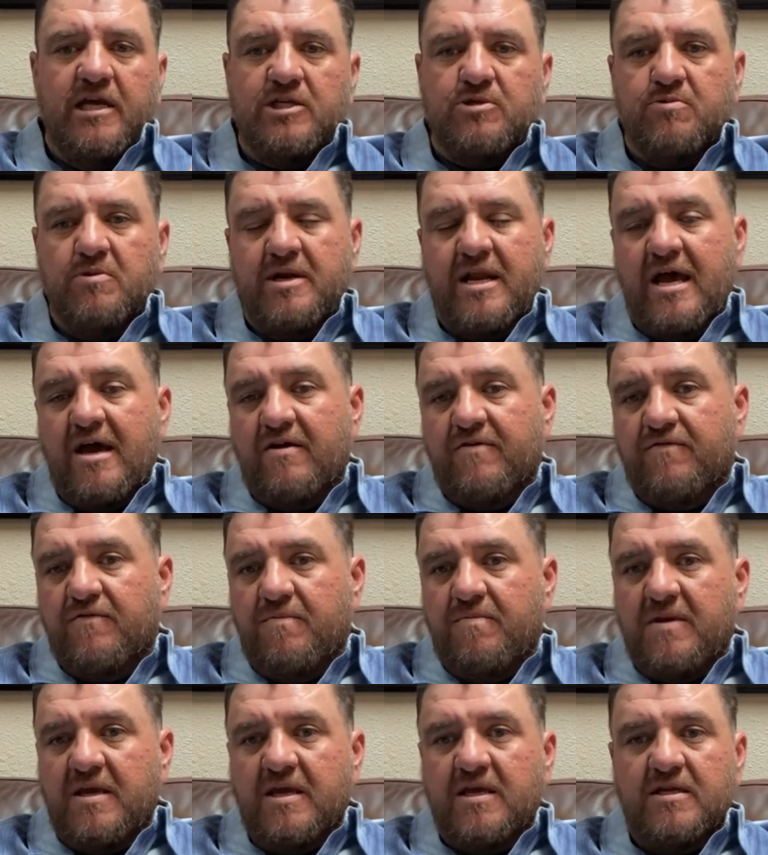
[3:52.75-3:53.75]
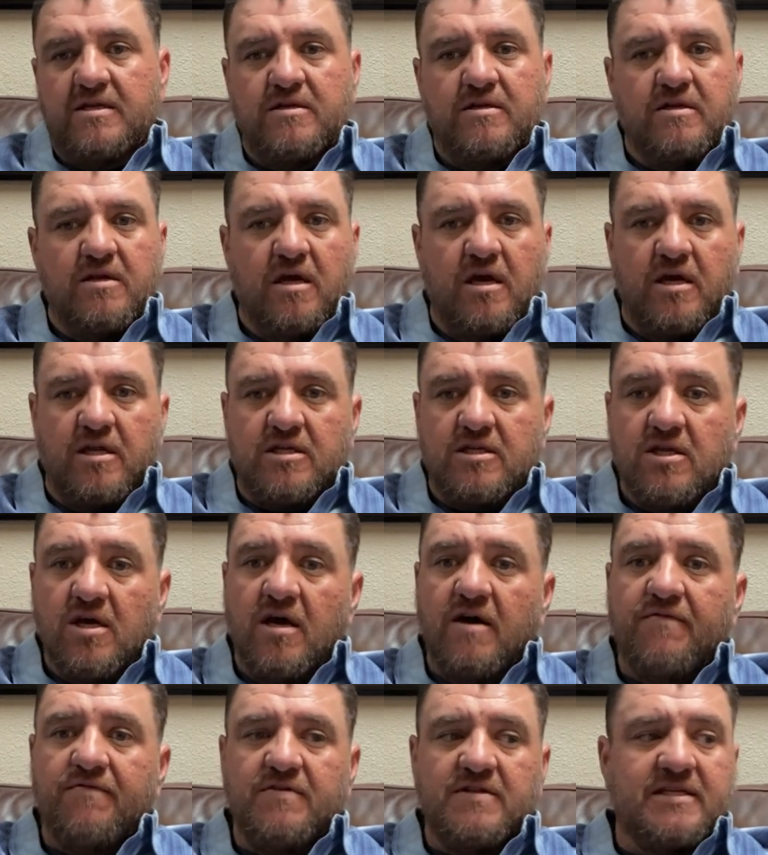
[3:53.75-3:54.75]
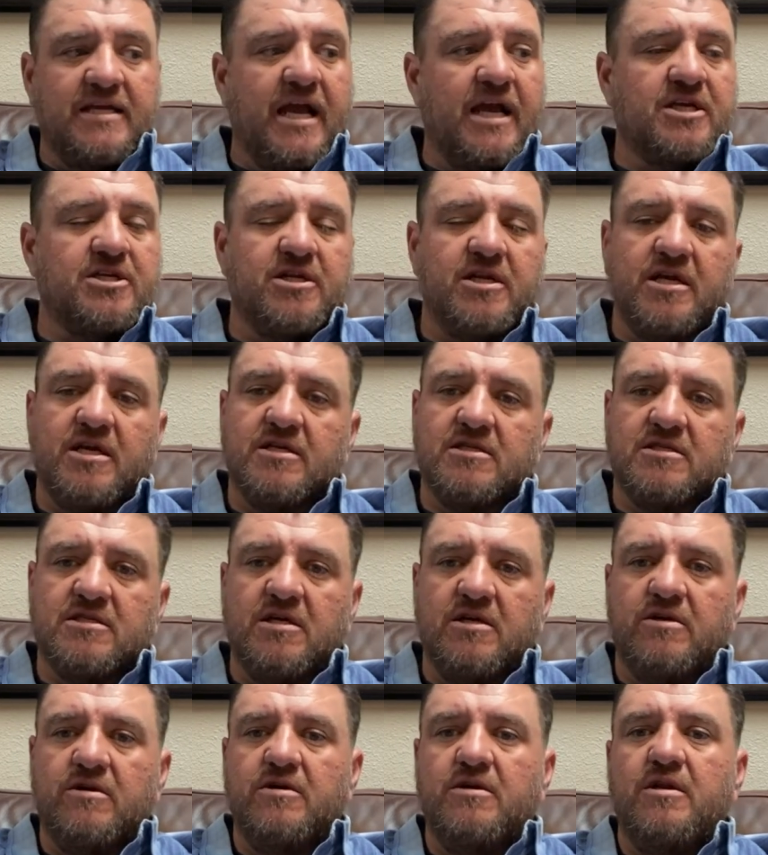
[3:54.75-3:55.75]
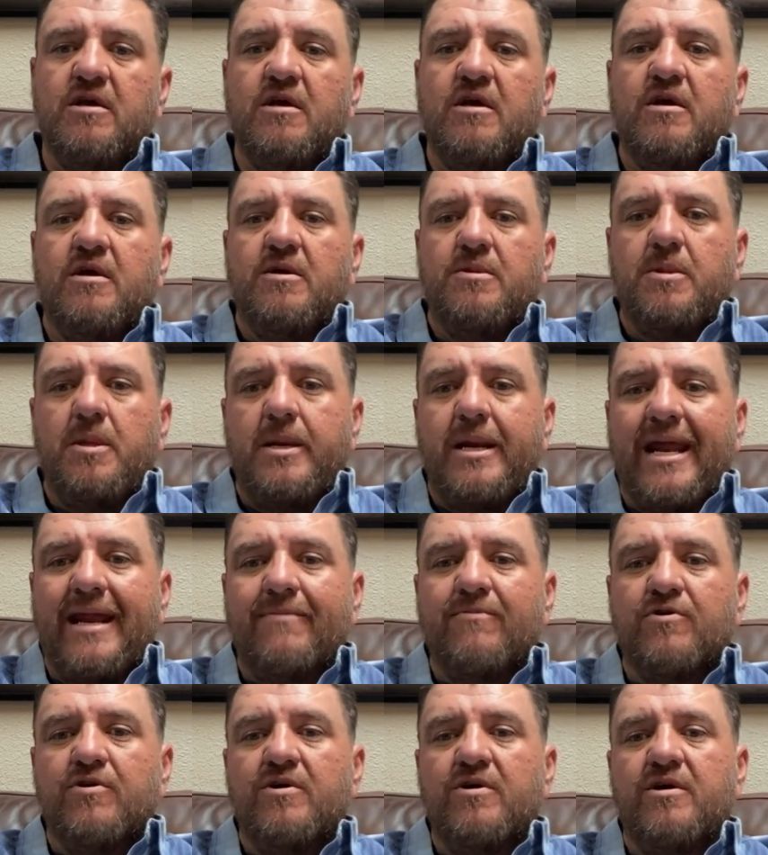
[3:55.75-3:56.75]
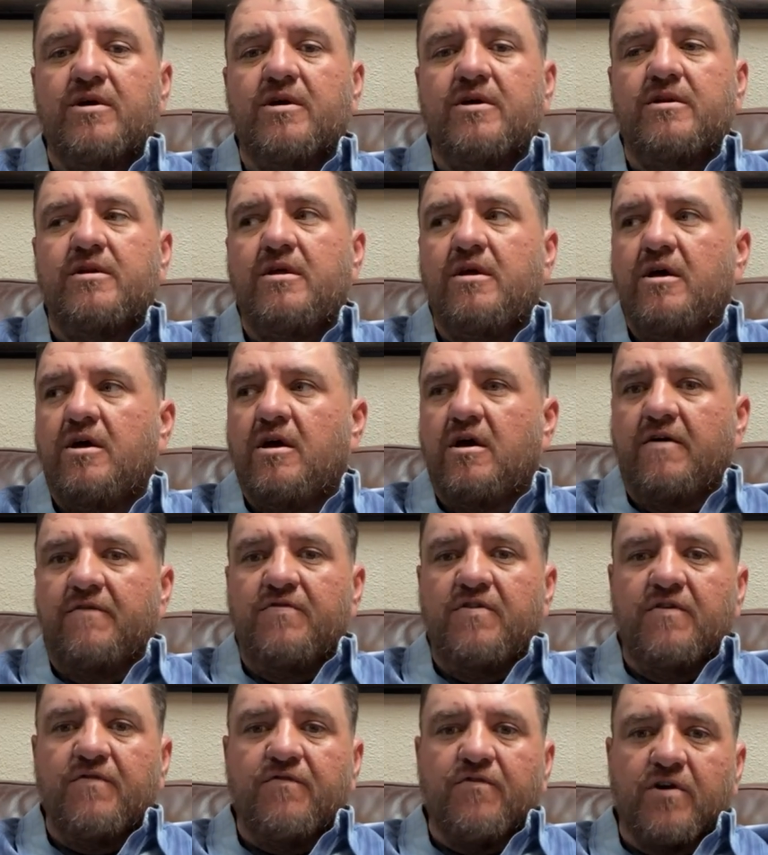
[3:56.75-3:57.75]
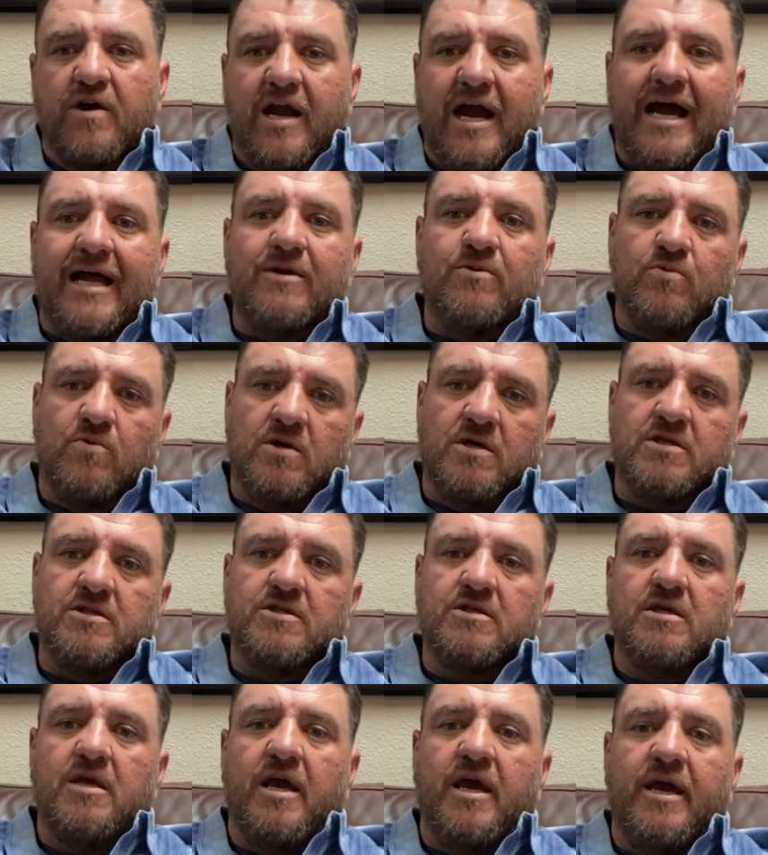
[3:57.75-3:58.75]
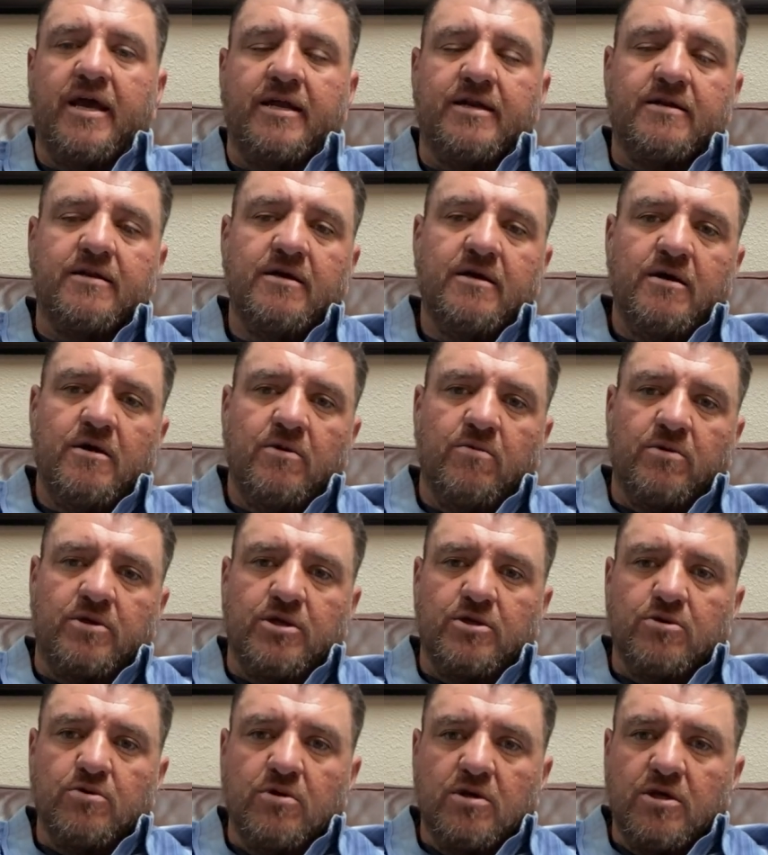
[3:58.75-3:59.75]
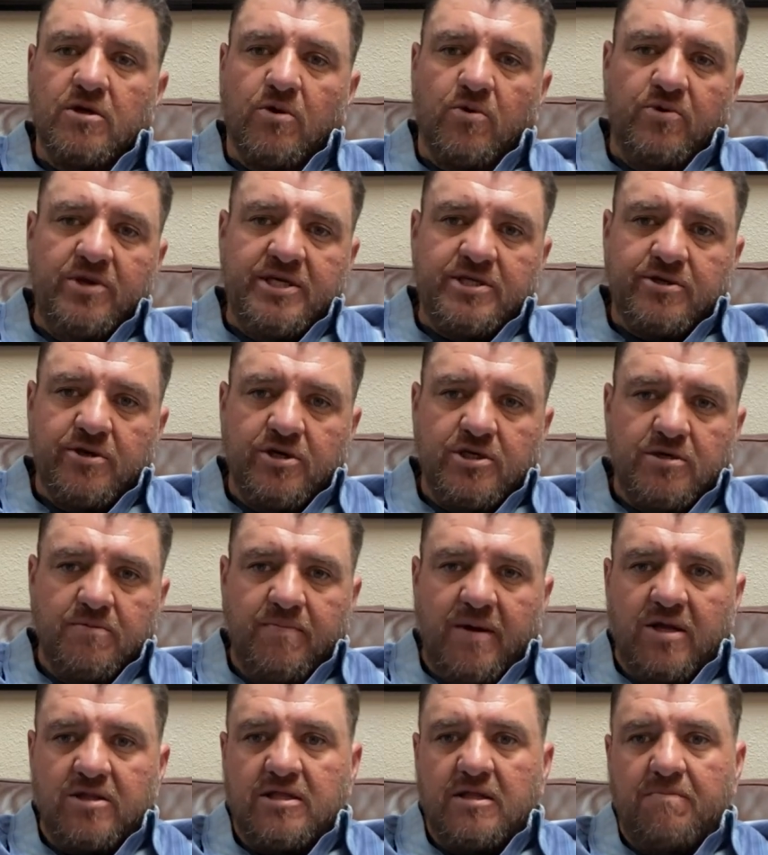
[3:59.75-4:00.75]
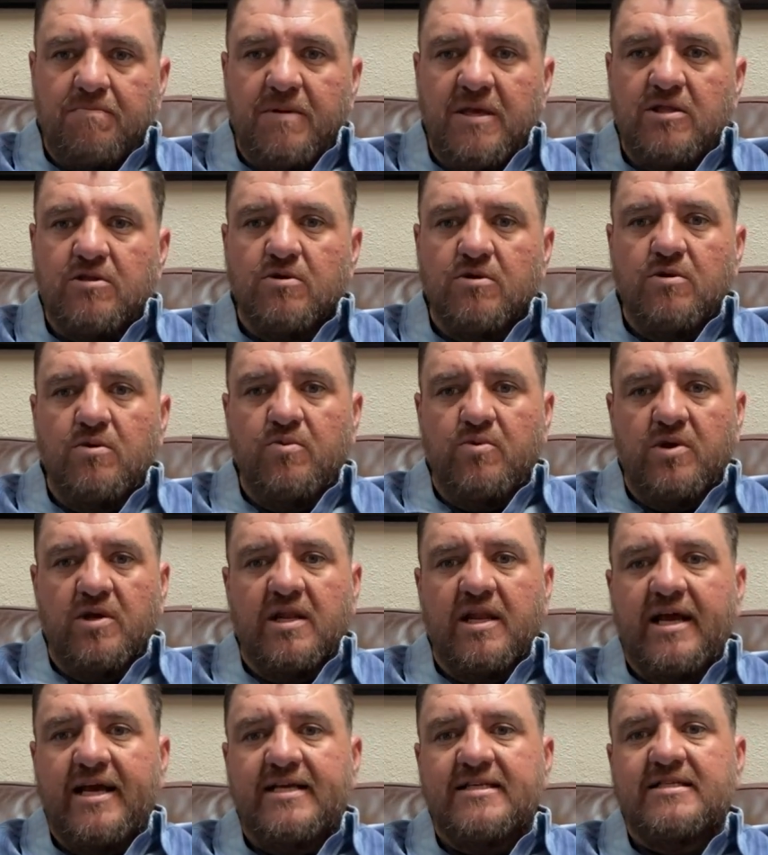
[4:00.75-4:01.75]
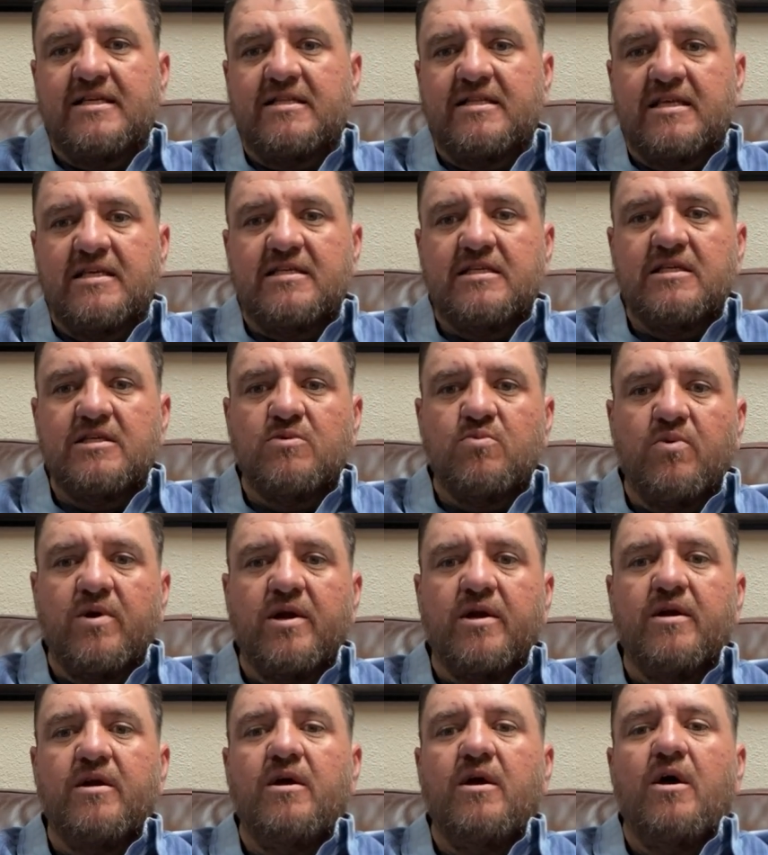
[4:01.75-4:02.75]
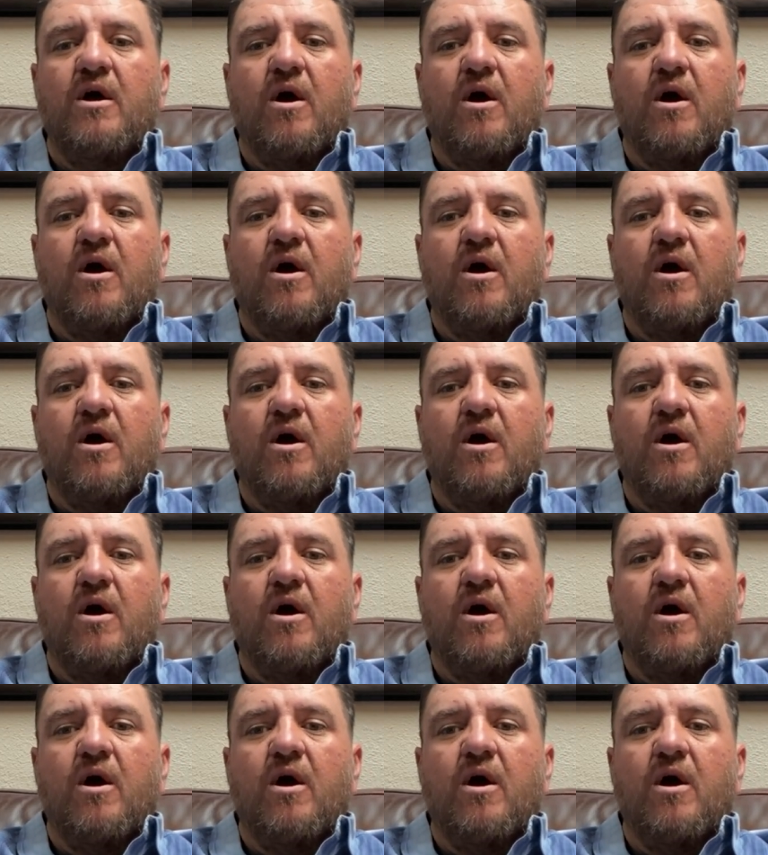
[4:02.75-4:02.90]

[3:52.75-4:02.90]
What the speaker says: It's renowned for being tough. It's actually considered the neighborhood of the forgotten ones. And when you do a little research about Tepito, you realize that this is where